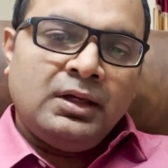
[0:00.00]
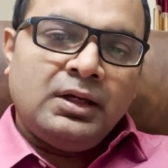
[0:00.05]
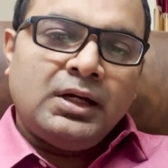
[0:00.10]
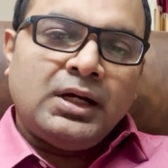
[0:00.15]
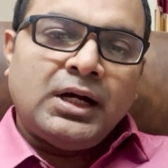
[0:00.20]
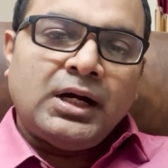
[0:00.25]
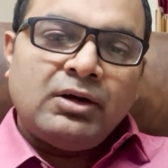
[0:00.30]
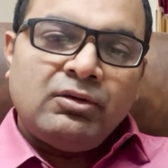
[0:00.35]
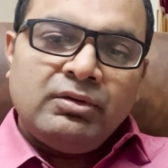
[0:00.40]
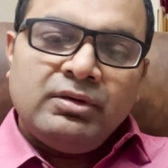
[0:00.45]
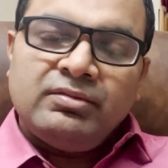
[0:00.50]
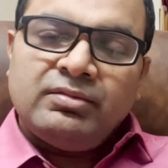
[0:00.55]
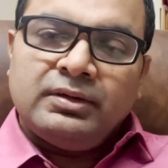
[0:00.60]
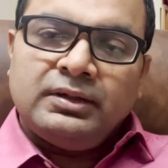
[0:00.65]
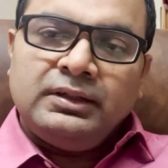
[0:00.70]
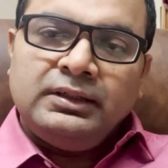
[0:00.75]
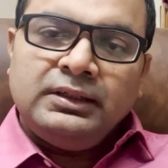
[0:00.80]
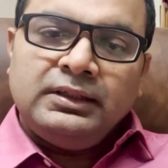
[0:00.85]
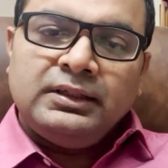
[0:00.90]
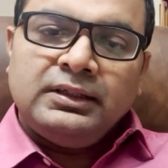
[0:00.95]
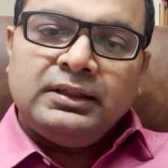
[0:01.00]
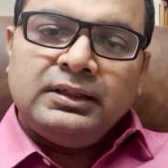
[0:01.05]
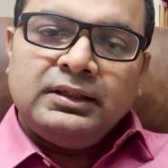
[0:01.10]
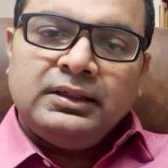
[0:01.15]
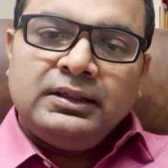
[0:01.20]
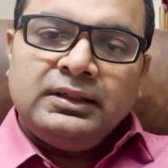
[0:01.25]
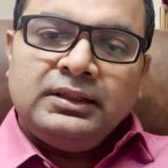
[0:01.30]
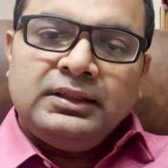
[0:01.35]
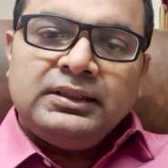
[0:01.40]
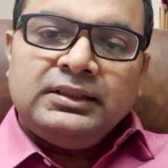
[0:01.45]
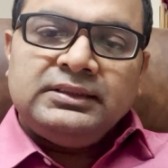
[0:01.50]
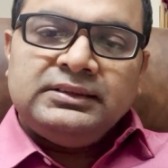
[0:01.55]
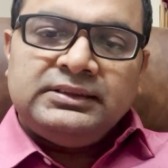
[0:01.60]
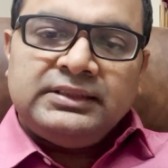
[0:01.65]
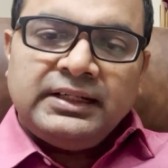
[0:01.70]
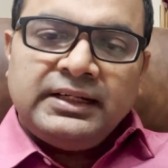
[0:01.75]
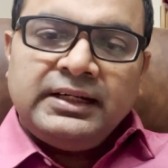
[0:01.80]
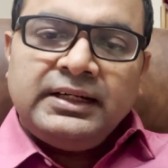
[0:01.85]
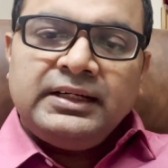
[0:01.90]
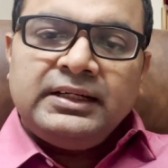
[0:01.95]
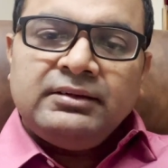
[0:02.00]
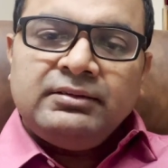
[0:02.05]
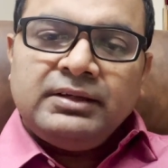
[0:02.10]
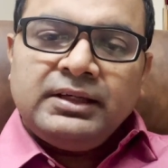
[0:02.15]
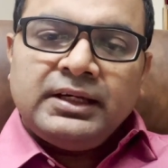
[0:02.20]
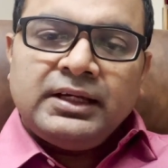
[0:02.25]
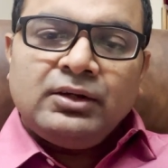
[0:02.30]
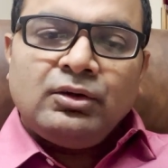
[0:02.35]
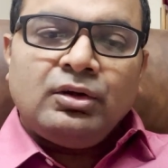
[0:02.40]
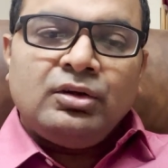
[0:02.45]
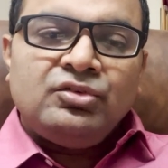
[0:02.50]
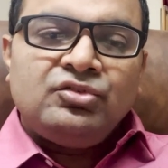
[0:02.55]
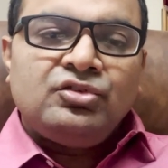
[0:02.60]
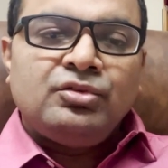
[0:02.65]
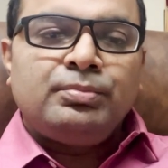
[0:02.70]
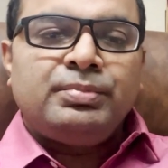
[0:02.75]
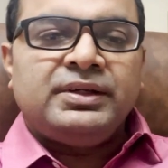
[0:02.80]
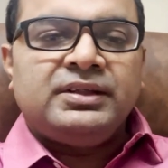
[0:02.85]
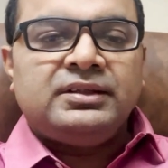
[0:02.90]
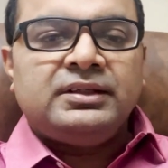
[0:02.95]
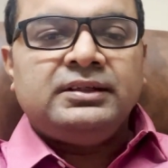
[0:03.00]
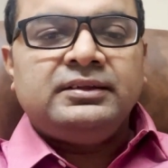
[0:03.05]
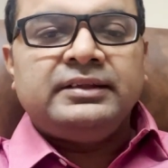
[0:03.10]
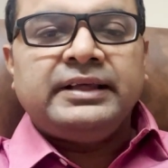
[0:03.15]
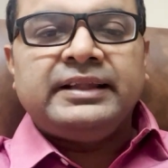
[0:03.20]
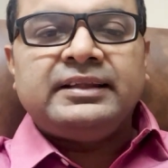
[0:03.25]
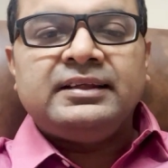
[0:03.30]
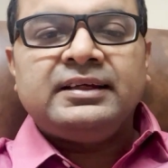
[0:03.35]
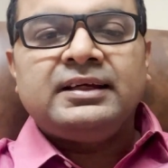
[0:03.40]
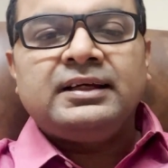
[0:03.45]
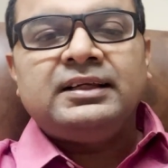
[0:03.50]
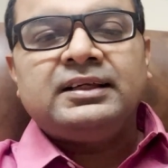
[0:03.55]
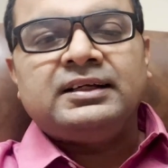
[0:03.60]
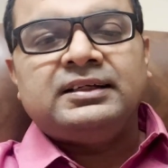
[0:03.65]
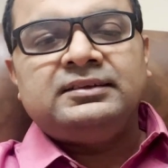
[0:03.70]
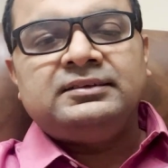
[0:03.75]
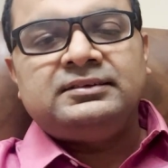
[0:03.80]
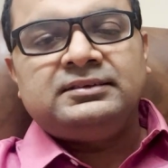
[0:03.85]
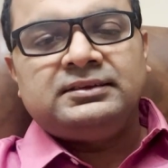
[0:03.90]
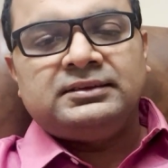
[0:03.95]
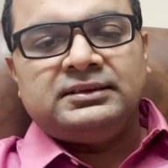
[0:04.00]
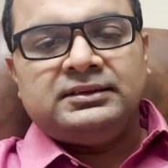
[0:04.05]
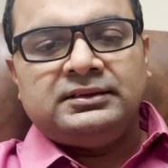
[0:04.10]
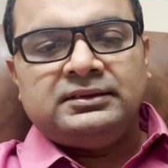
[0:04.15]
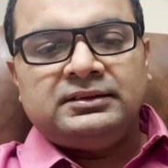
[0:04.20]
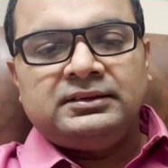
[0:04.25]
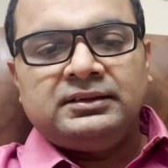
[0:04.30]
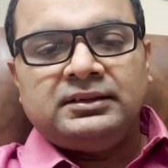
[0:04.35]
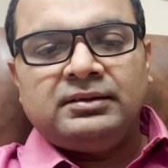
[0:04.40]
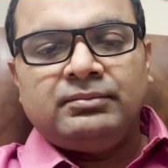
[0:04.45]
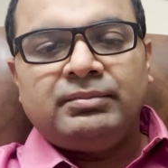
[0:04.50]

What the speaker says: However, generative AI also presents ethical concerns,